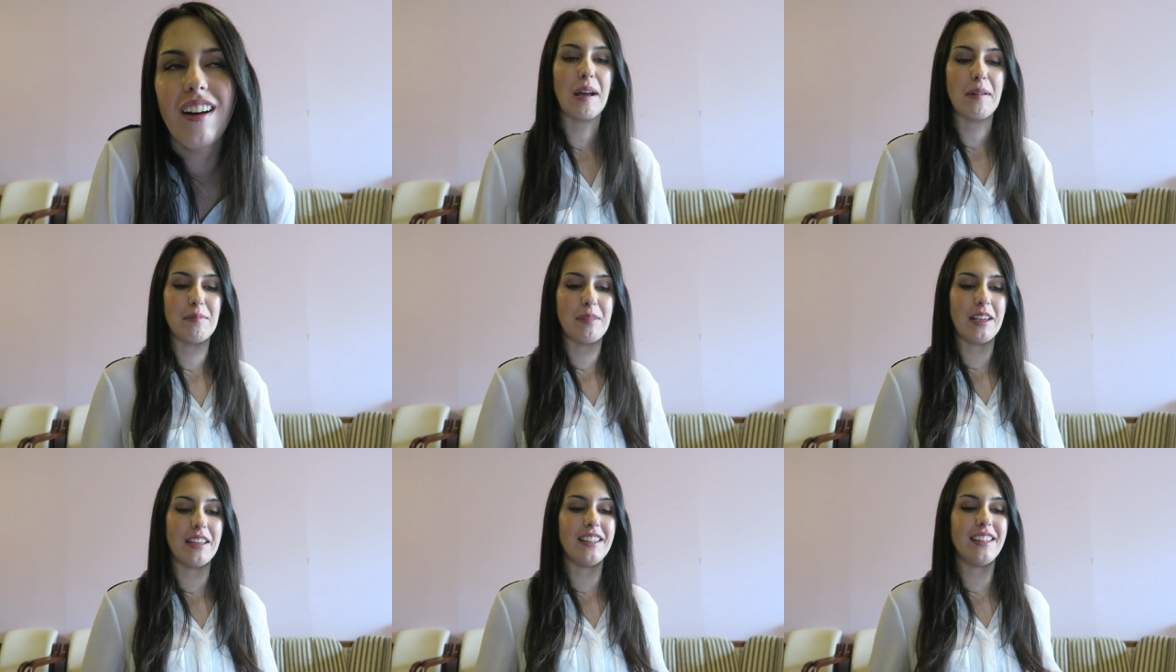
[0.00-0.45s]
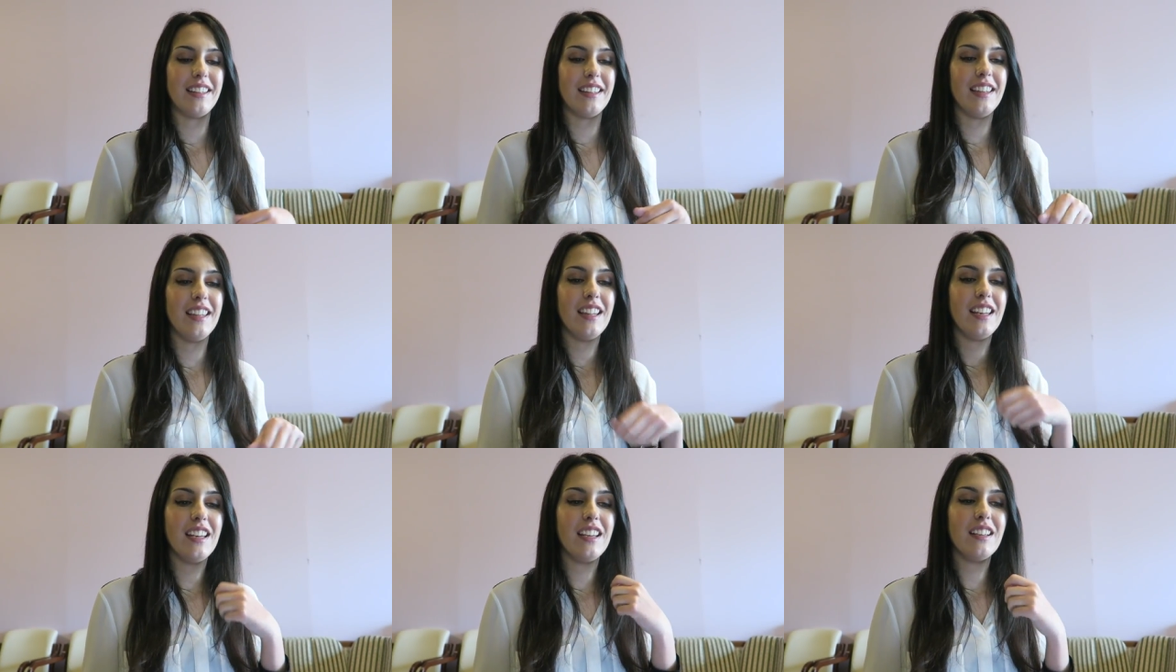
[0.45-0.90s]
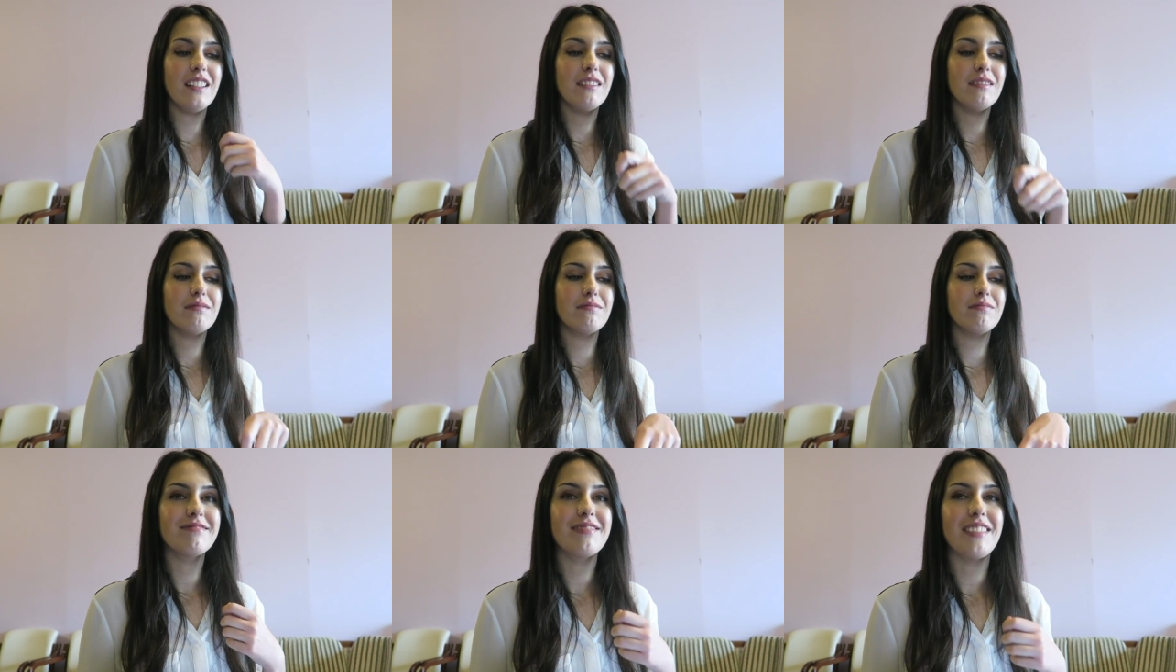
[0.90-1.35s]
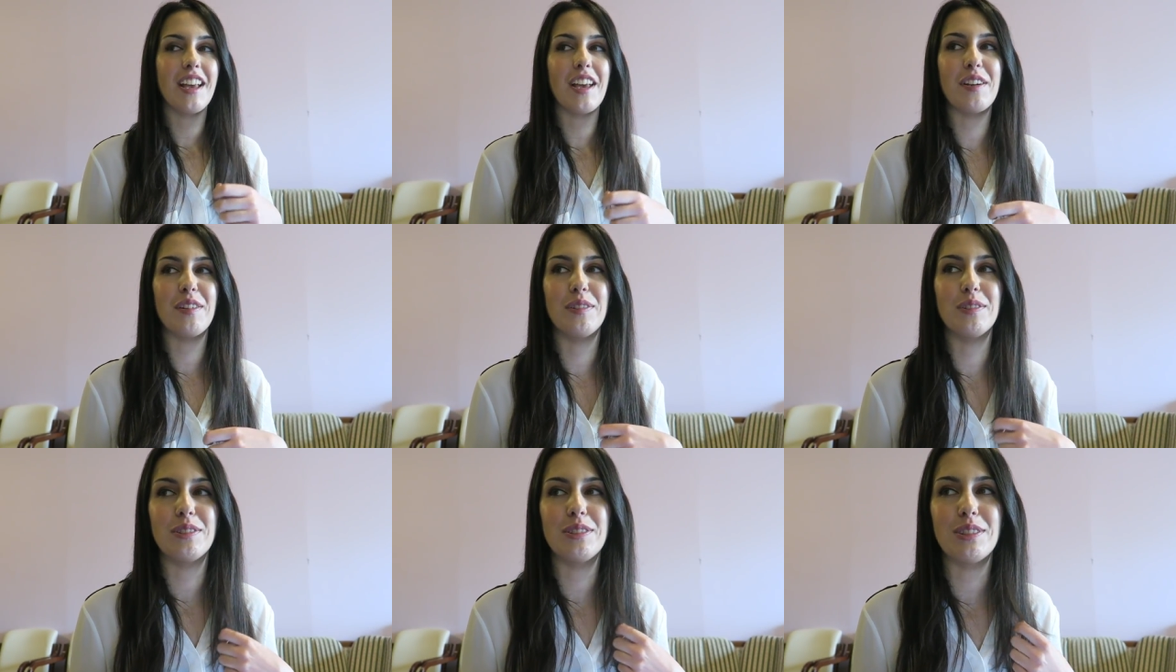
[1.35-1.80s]
I'm like eating
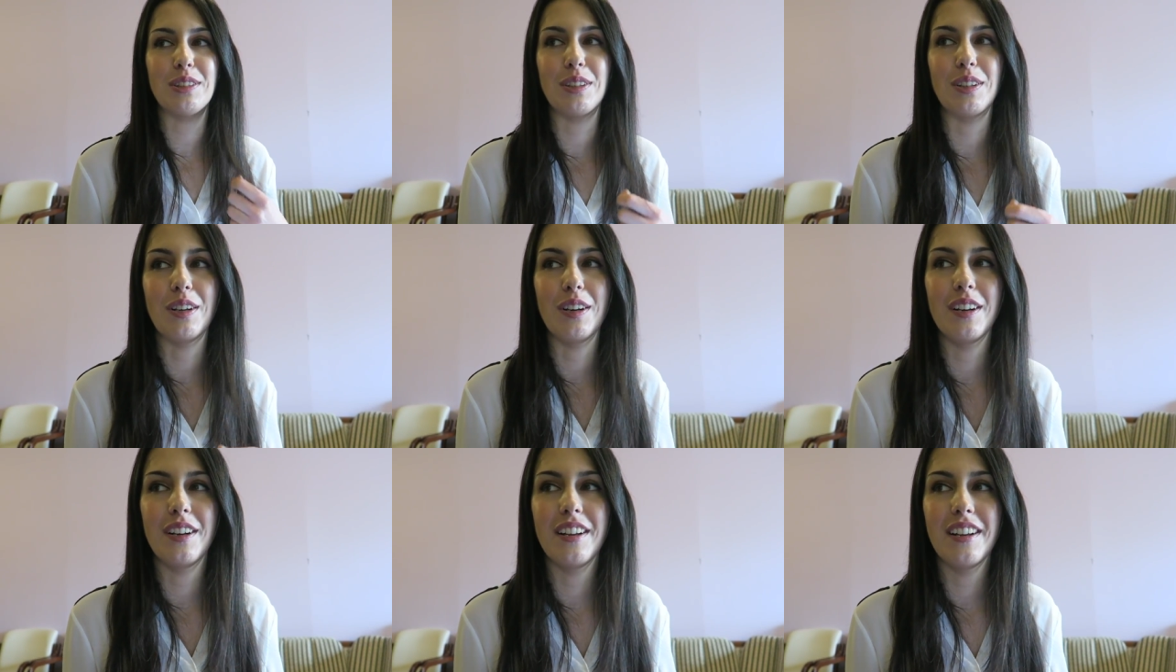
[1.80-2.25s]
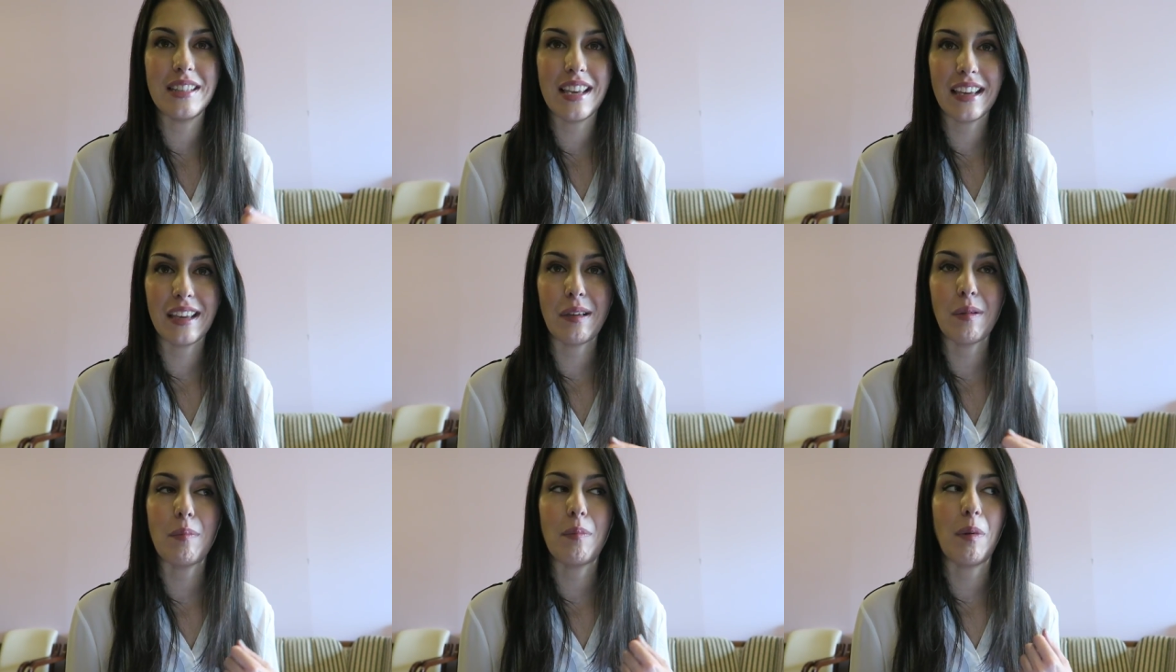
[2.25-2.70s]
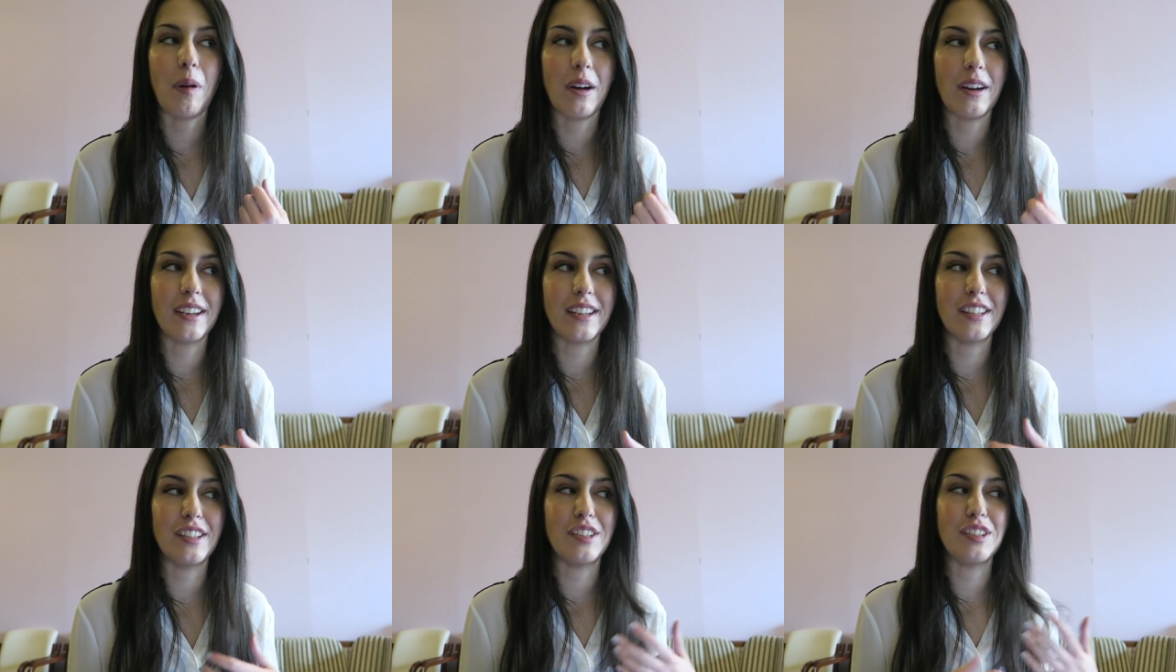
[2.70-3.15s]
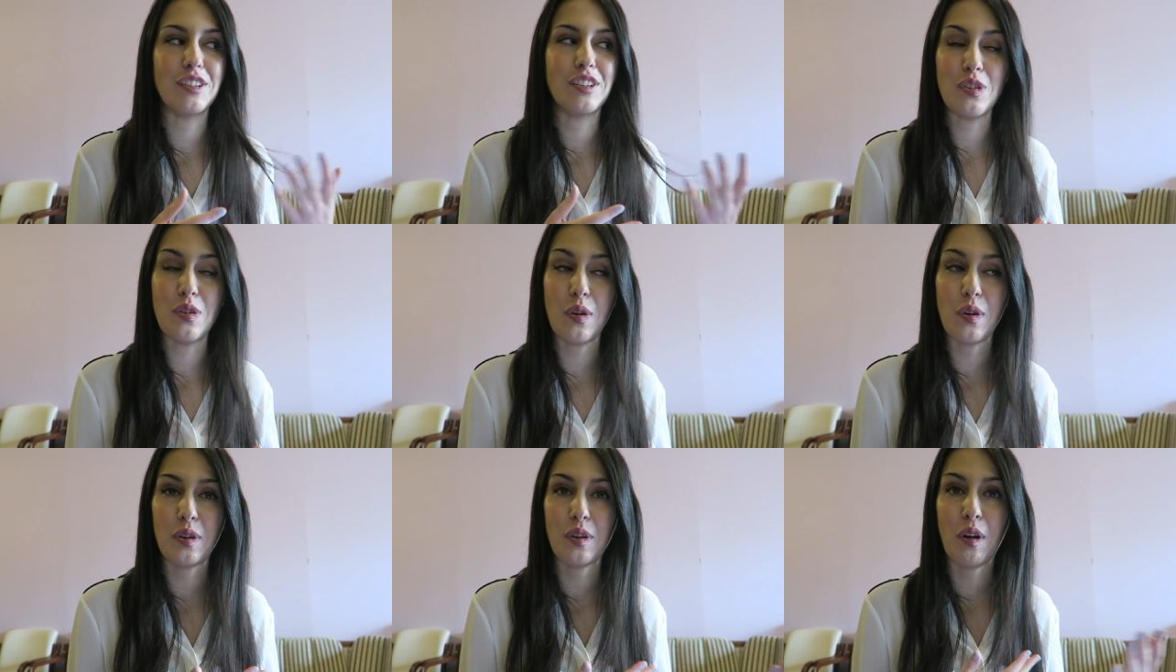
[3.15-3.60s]
and also taking part in
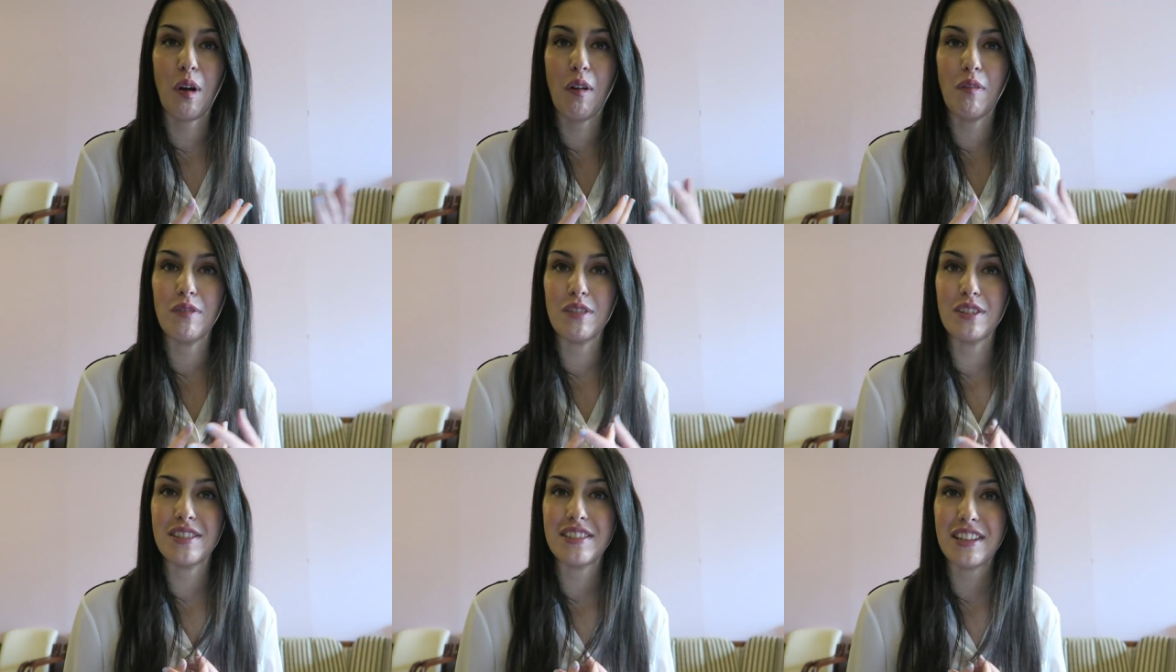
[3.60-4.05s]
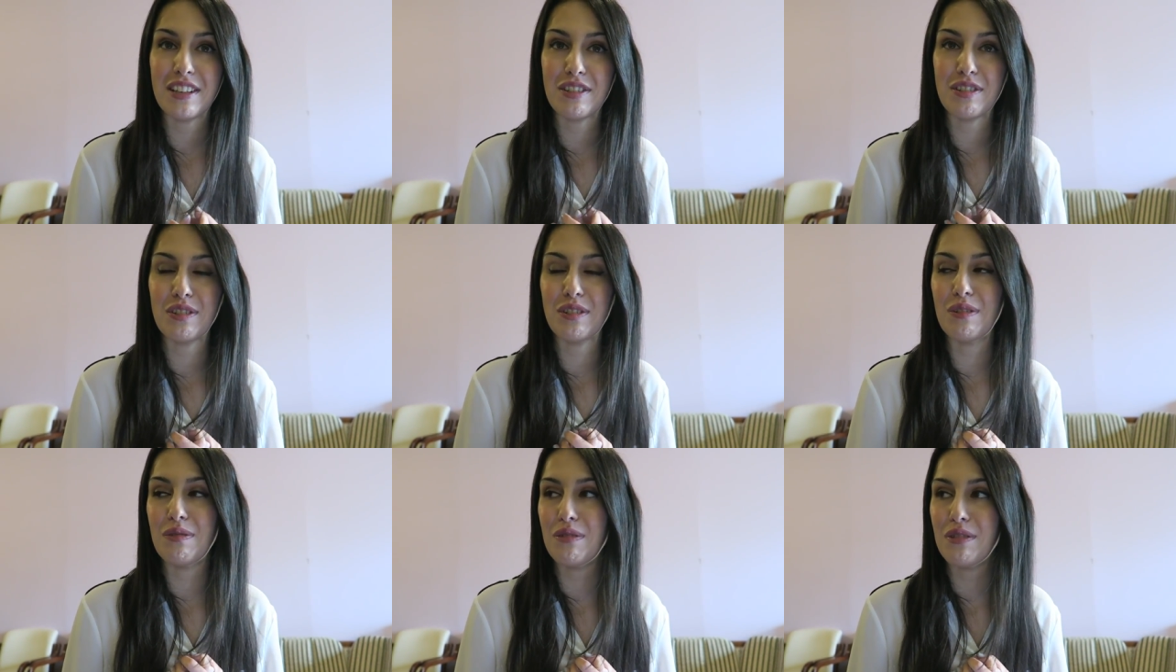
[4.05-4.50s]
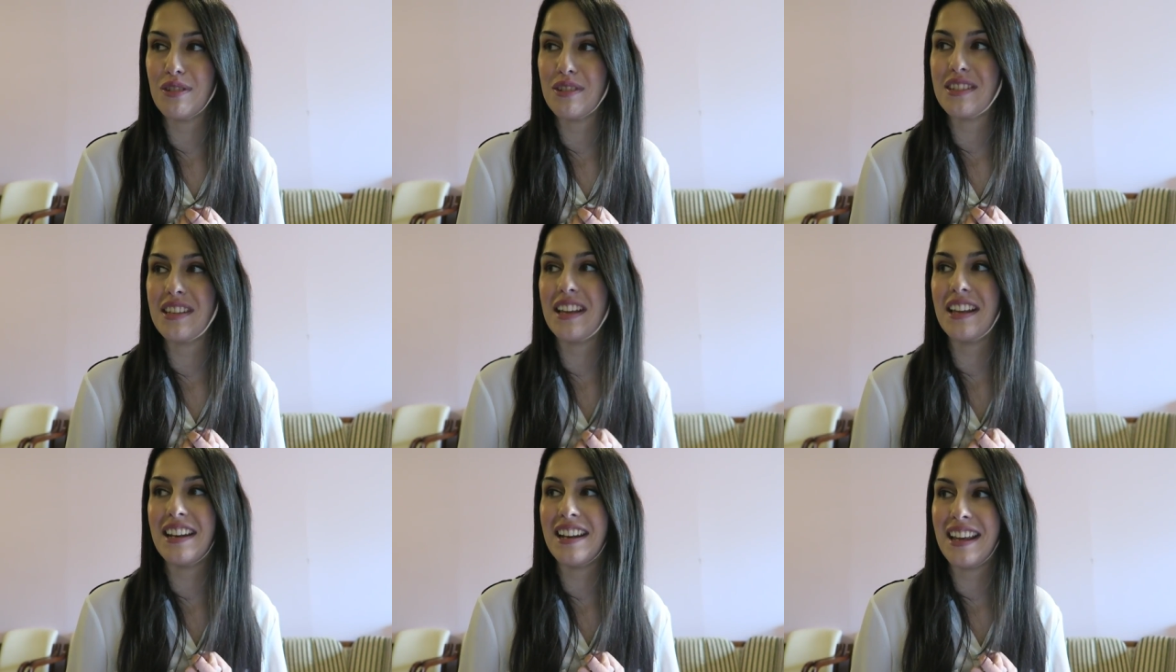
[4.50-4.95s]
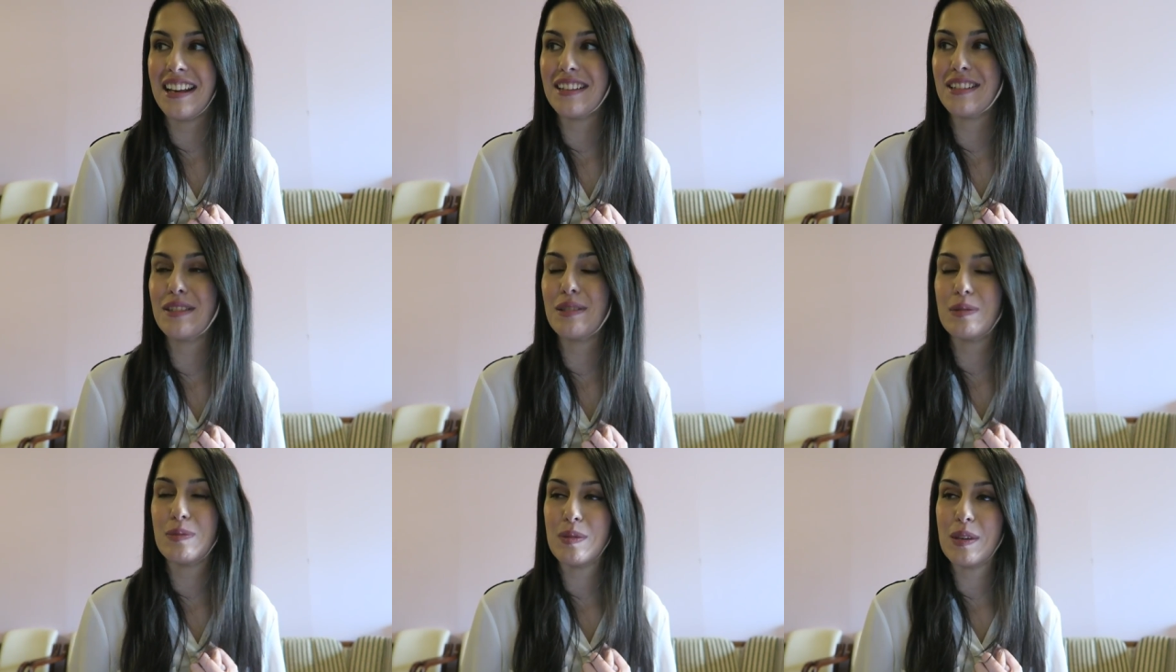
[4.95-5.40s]
your conversation if you're sitting
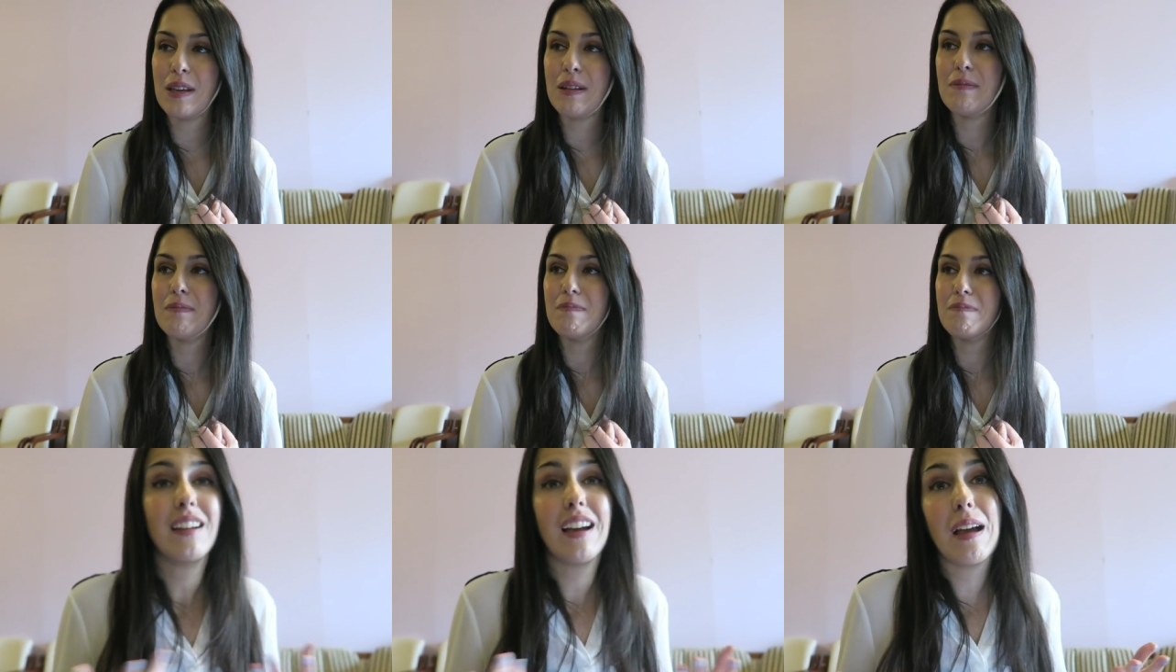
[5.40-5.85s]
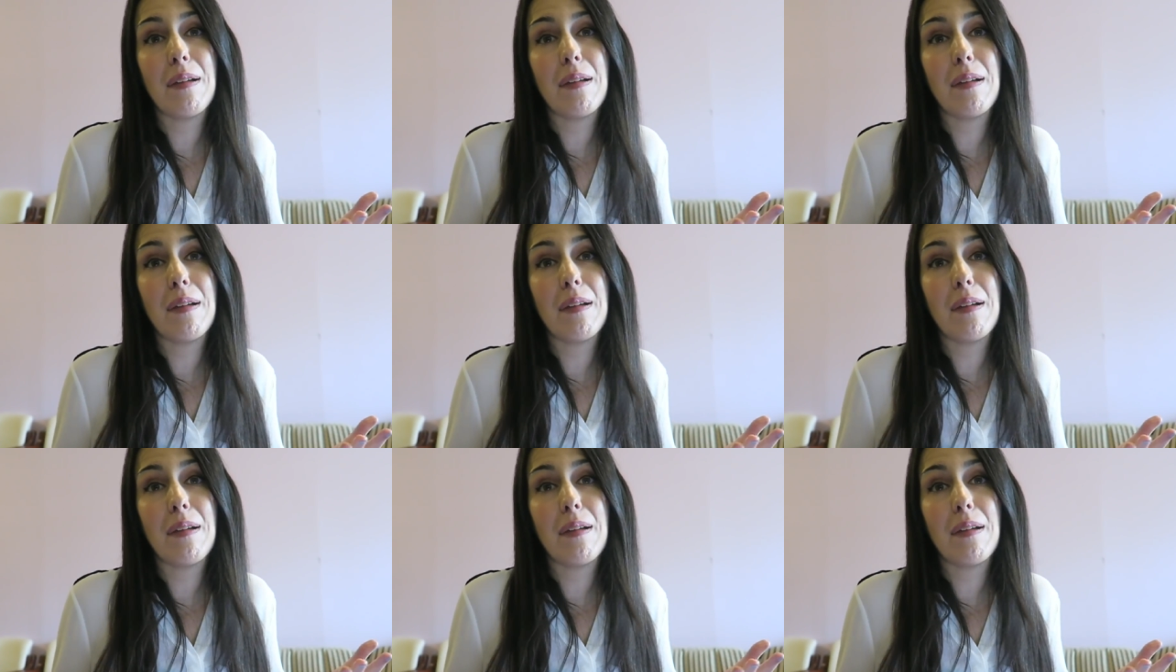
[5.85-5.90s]
next to me.